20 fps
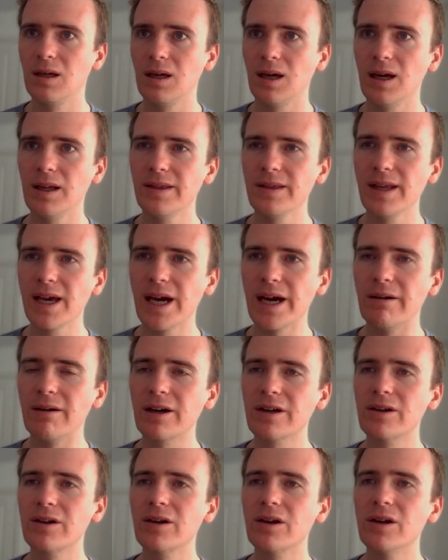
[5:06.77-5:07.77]
And now I
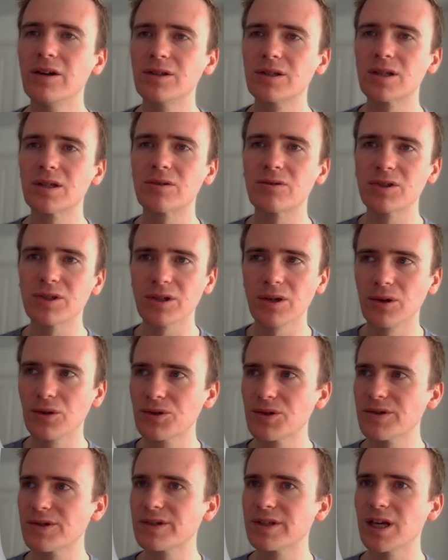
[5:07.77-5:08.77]
can go to the
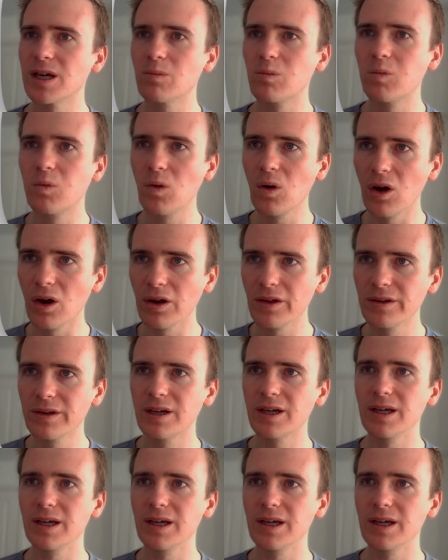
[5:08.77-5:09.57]
results of step one